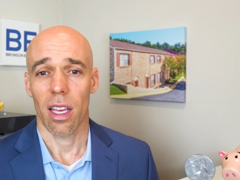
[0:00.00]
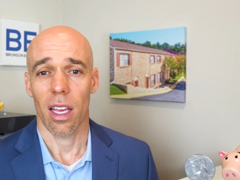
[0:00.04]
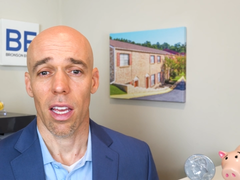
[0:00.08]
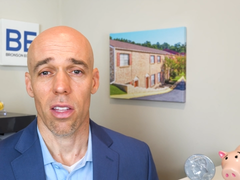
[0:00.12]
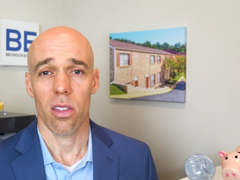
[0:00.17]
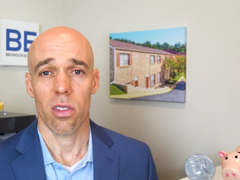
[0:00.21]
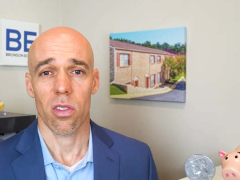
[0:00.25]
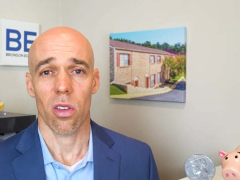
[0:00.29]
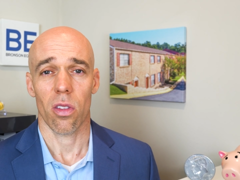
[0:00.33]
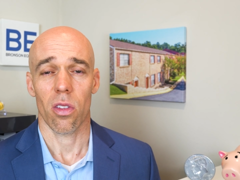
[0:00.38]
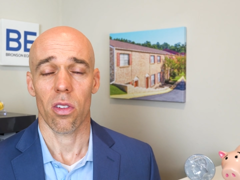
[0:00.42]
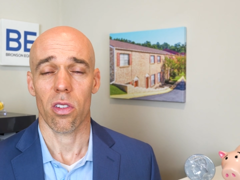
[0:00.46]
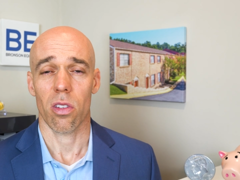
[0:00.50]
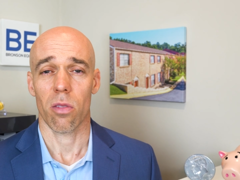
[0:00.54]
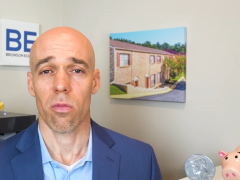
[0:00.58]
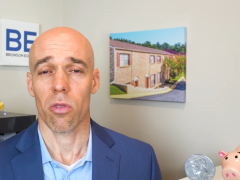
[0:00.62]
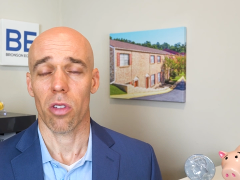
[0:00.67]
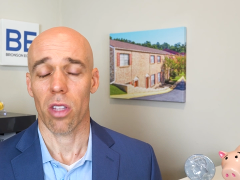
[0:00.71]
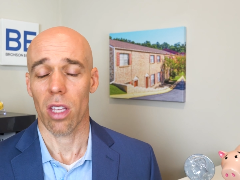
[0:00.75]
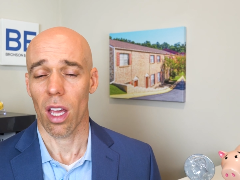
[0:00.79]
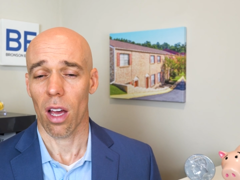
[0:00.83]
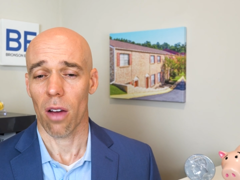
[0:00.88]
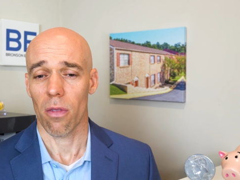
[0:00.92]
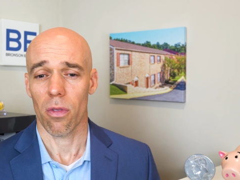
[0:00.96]
And so there's some
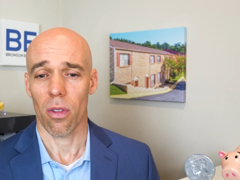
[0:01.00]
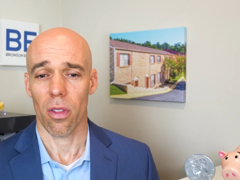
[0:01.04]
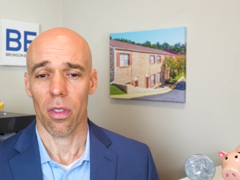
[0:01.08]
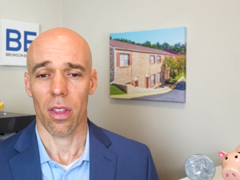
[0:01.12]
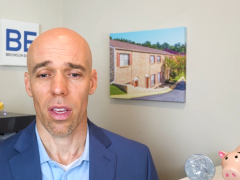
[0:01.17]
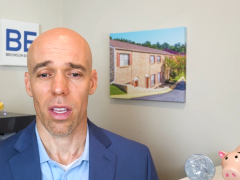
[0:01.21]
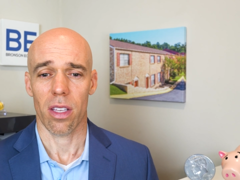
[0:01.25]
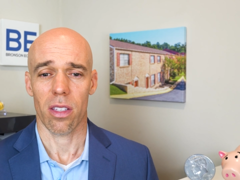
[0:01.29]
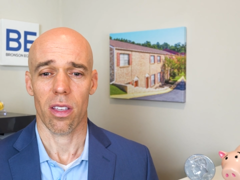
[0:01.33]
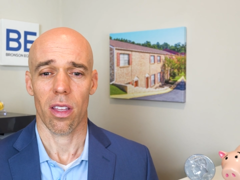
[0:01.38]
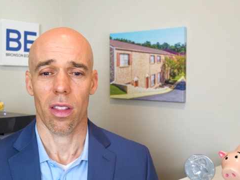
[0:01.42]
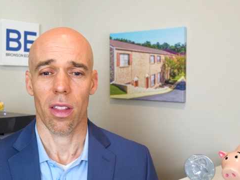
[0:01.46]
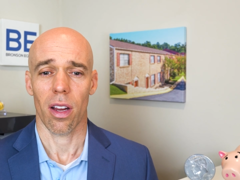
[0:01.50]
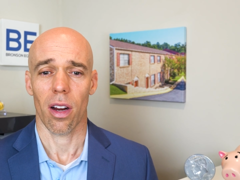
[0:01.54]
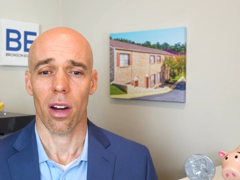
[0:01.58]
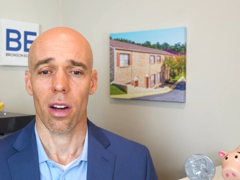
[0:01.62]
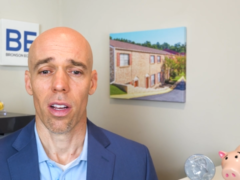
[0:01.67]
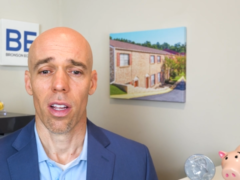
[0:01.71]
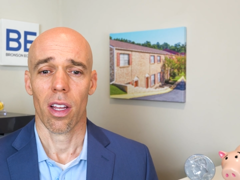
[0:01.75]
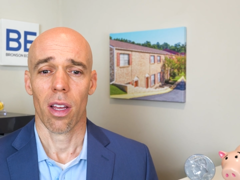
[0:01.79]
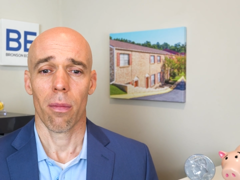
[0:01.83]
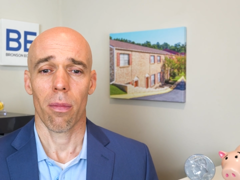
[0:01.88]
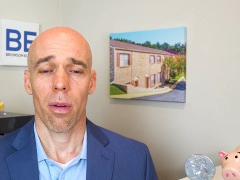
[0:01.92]
really helpful things in there.